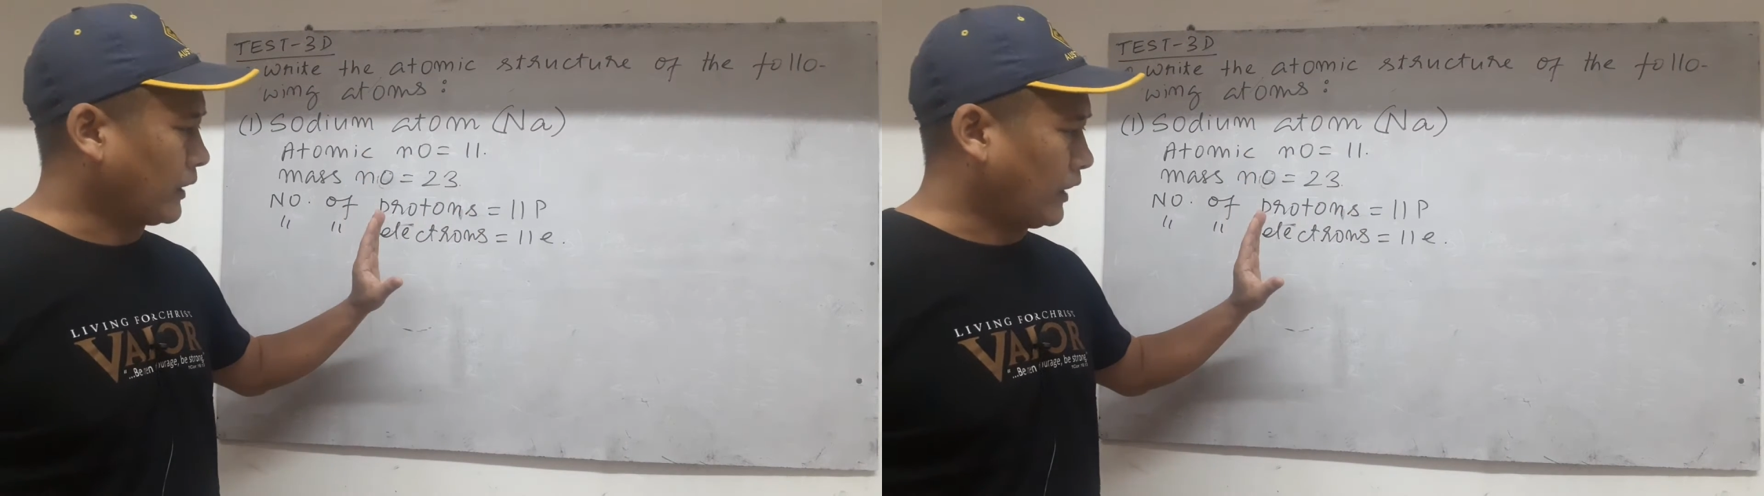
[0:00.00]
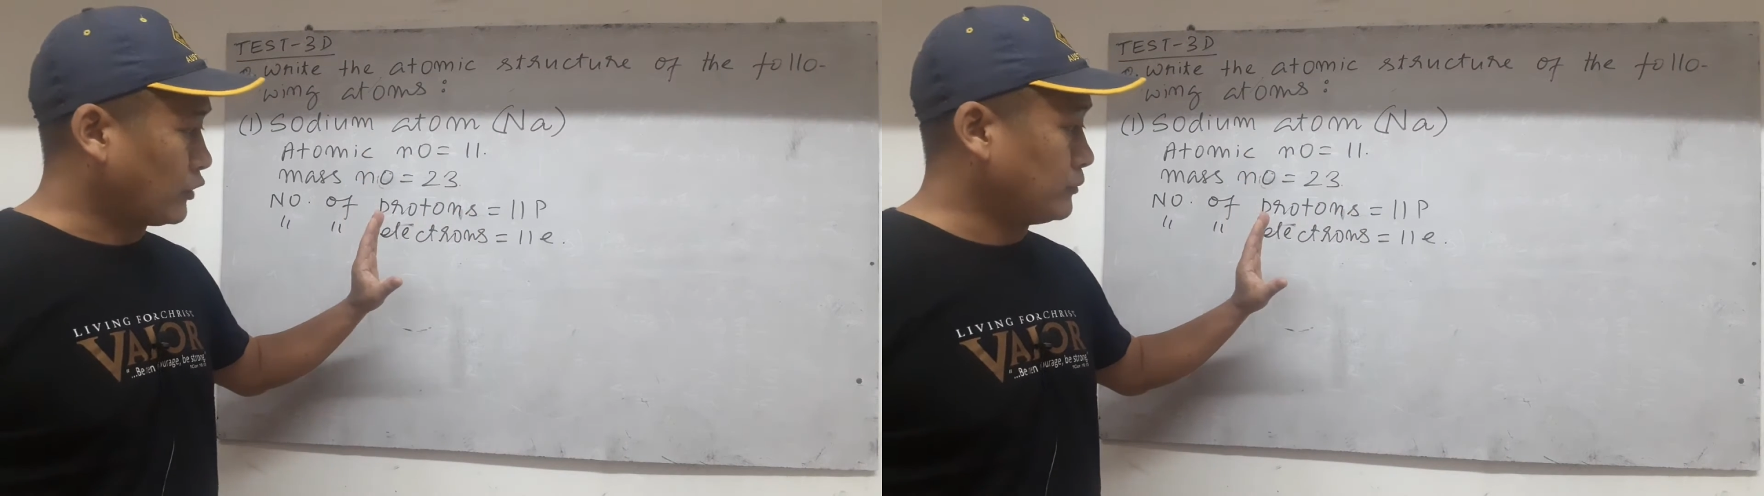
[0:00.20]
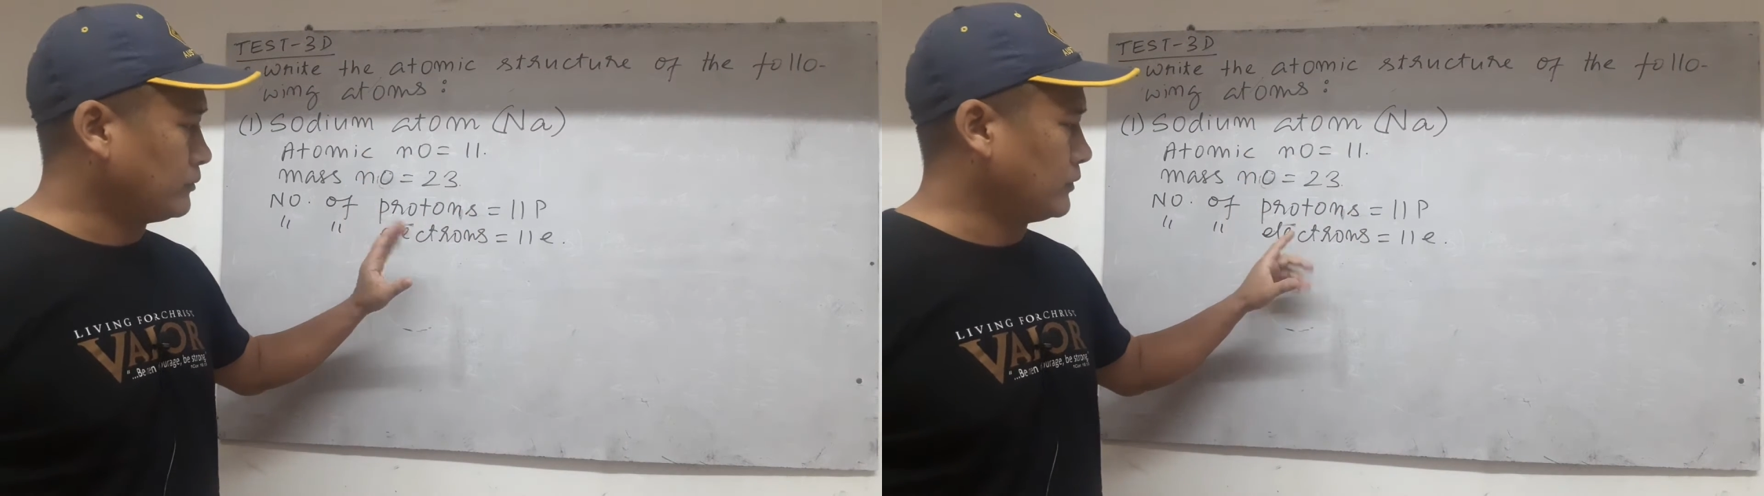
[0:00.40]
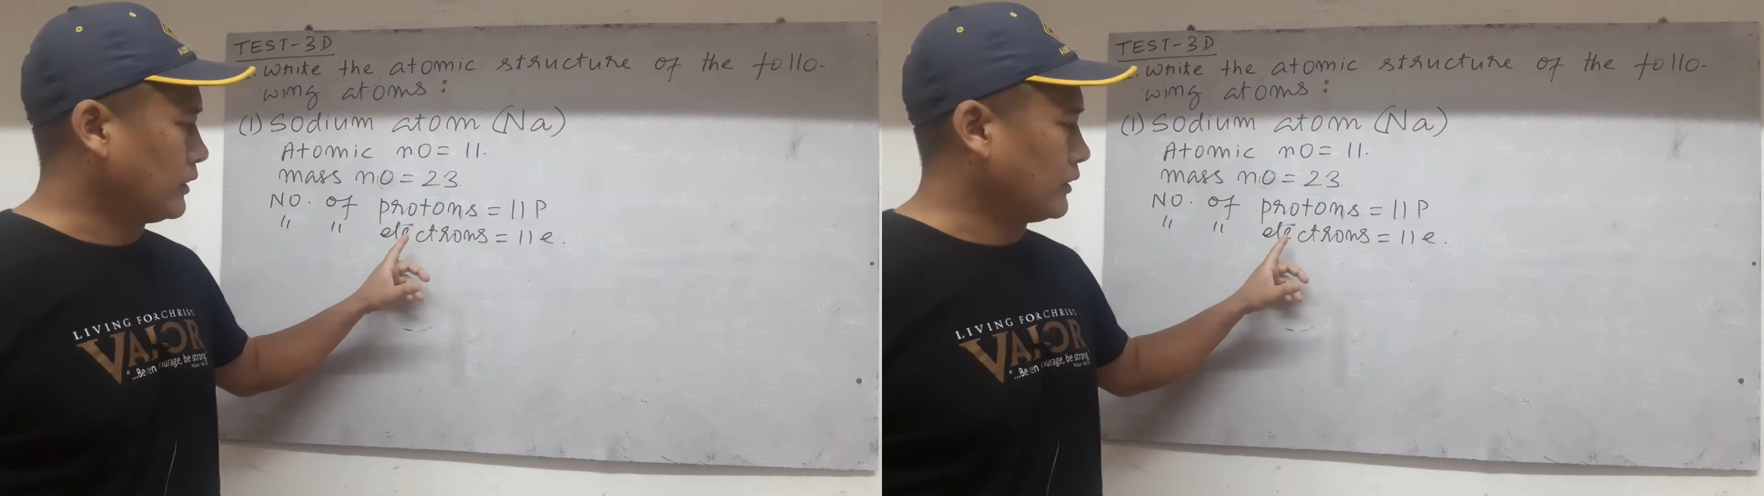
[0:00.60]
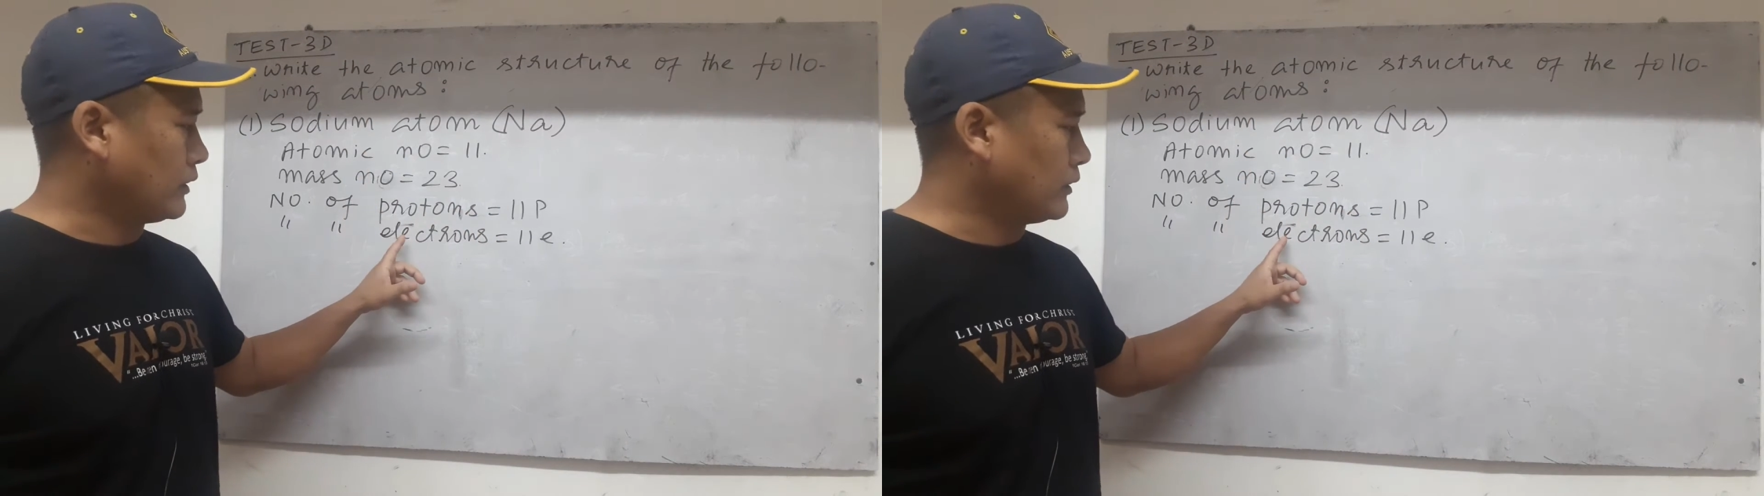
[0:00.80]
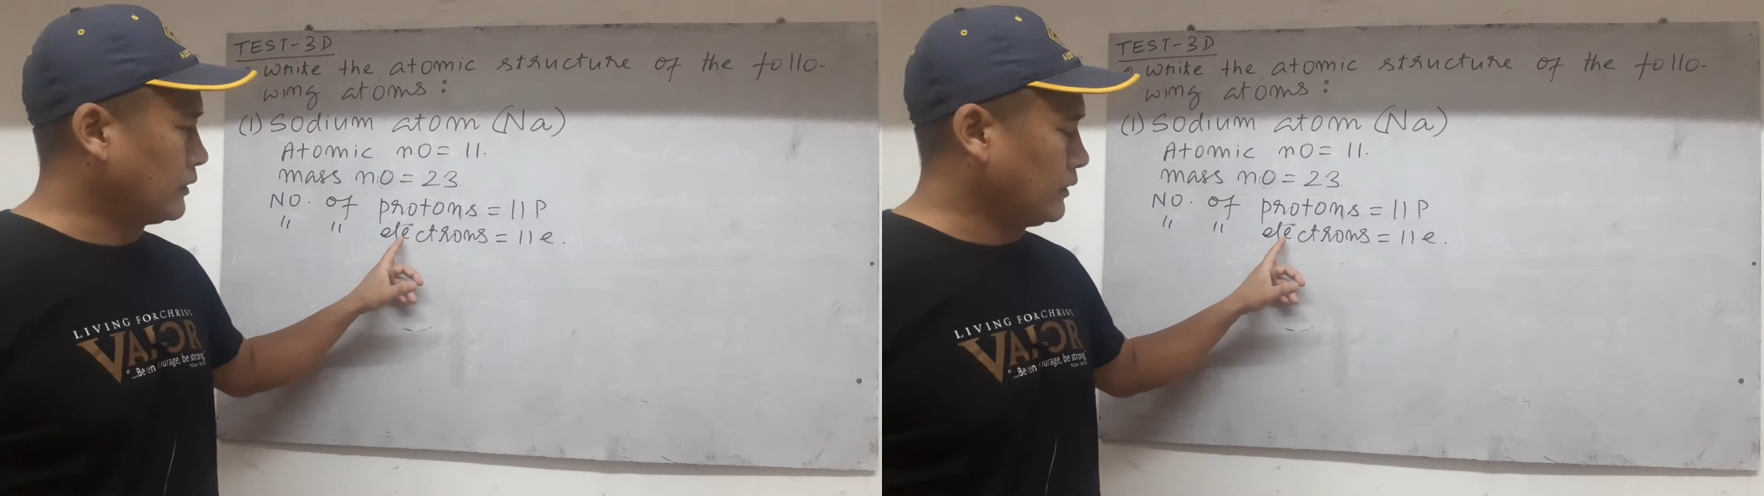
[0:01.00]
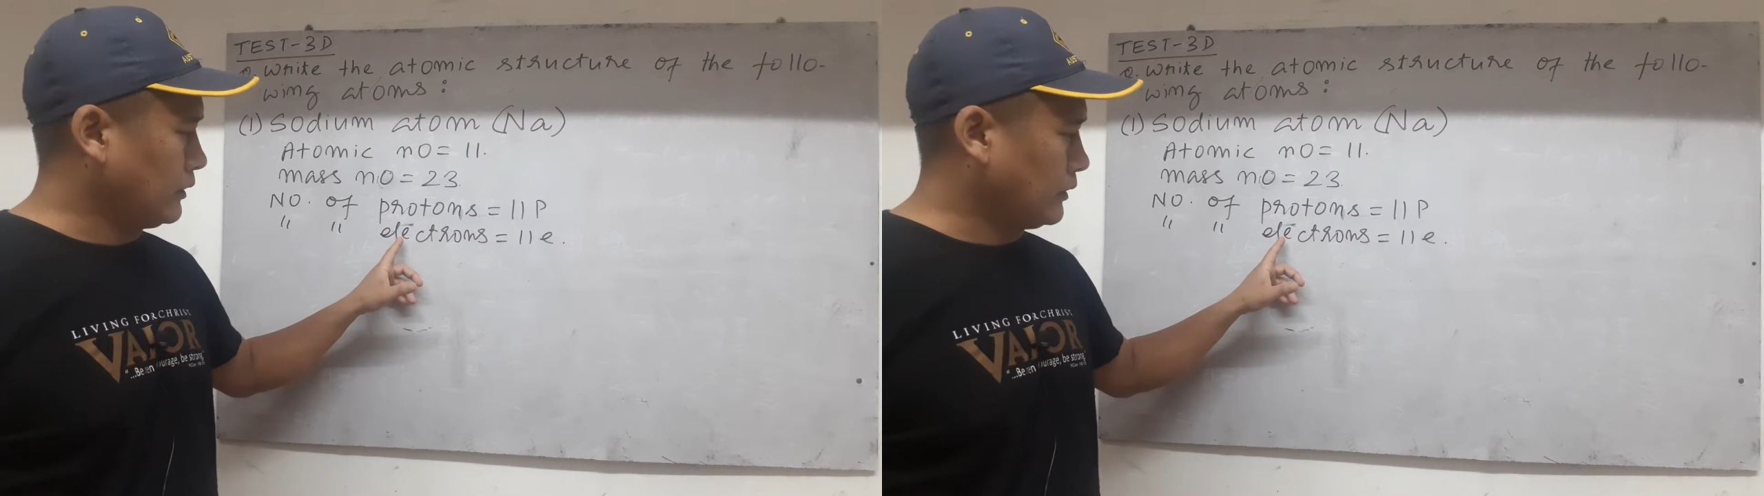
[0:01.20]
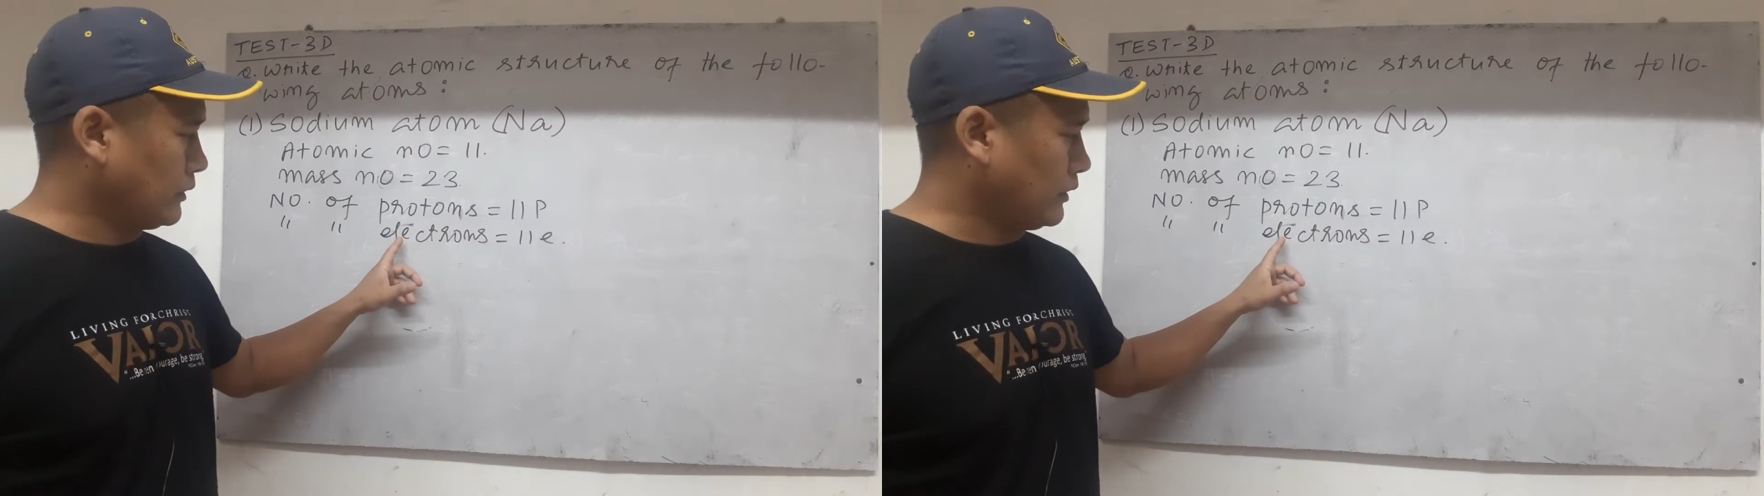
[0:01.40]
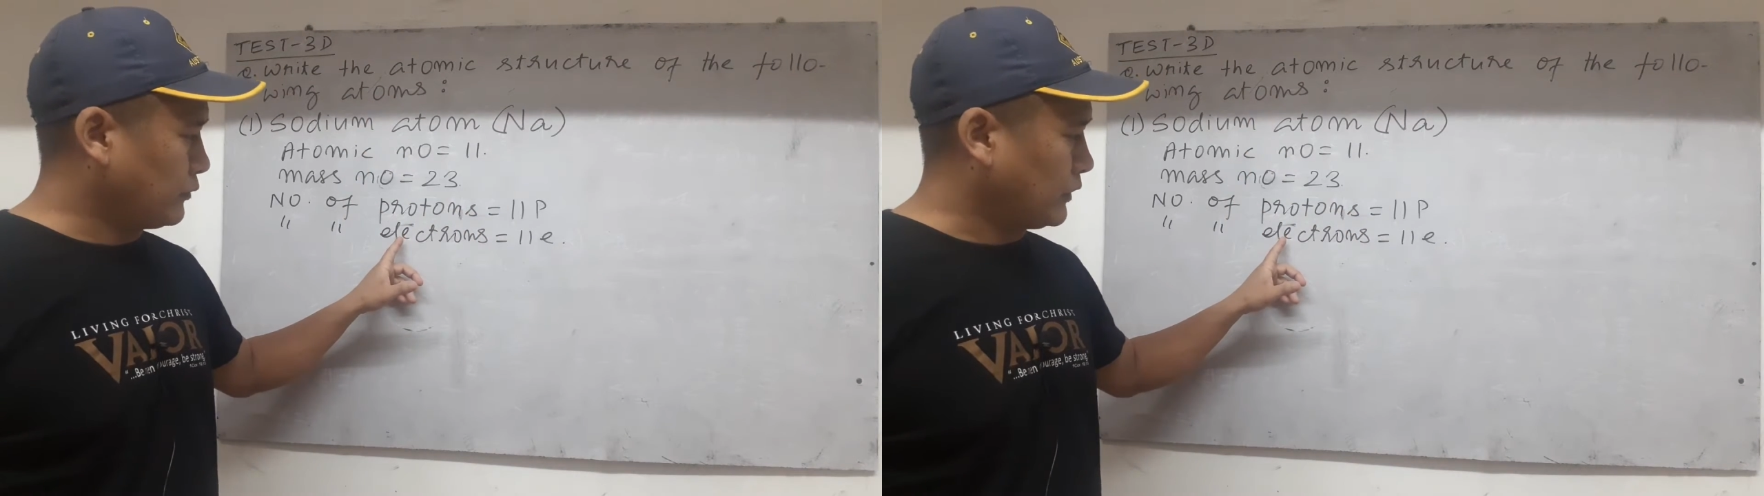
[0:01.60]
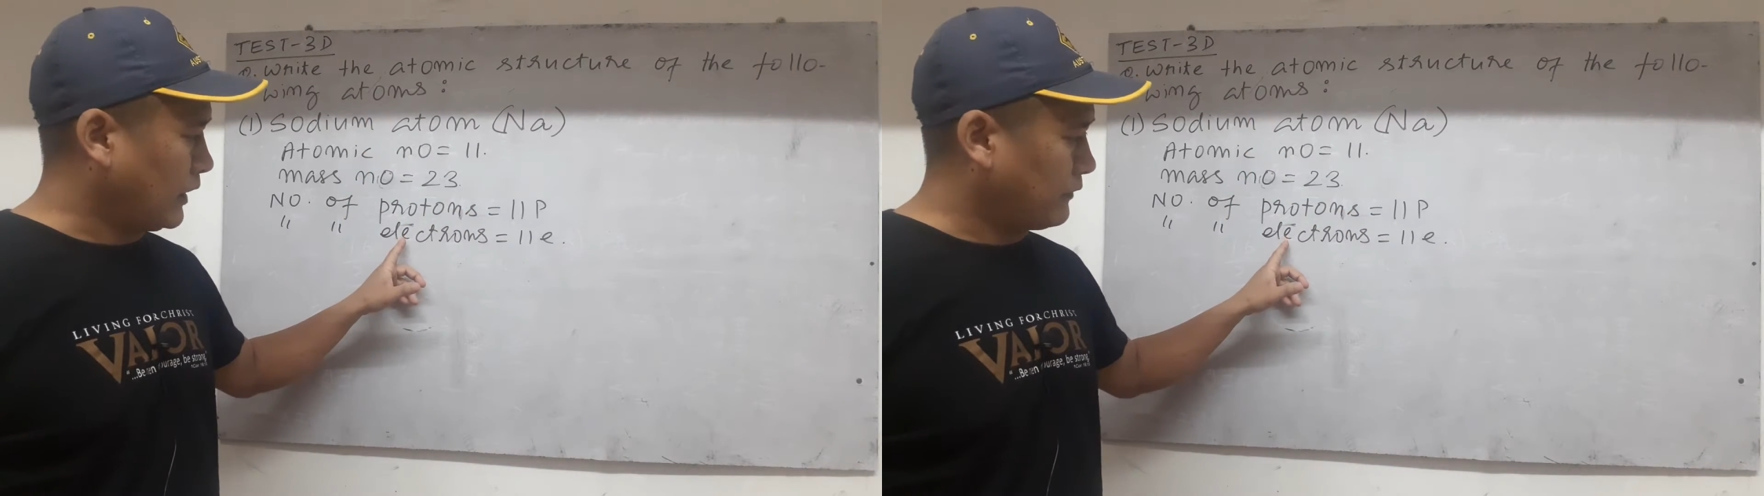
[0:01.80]
atom then it
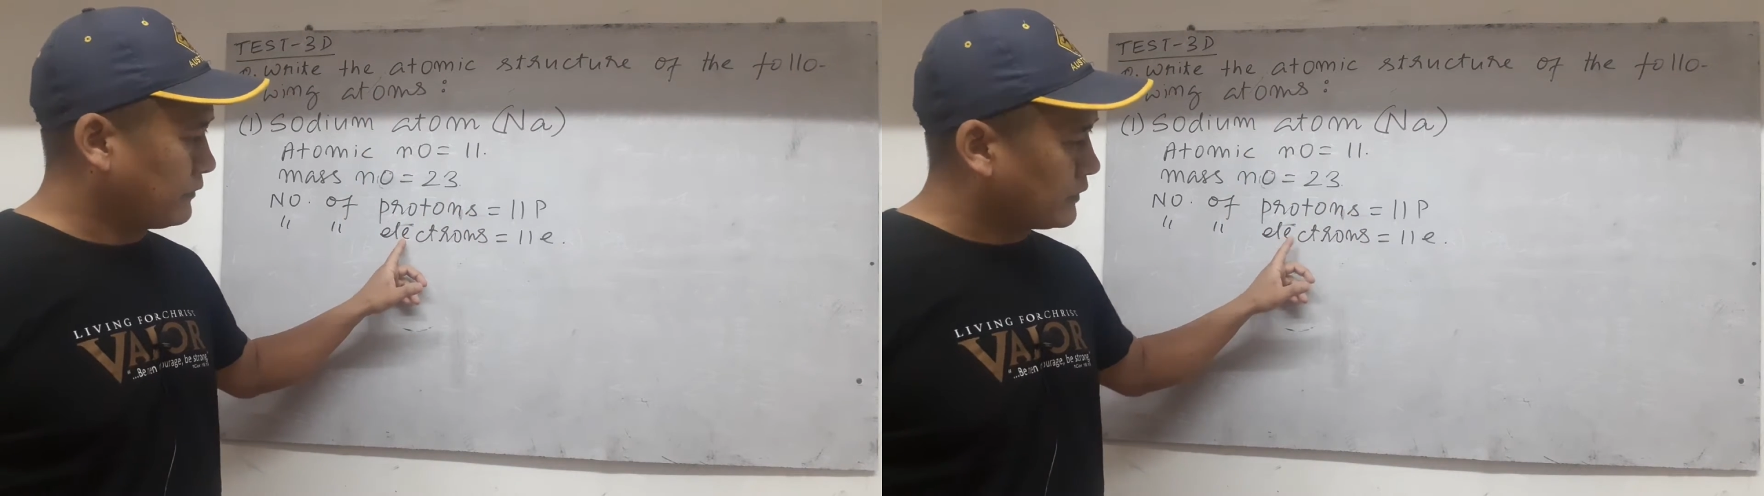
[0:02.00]
will have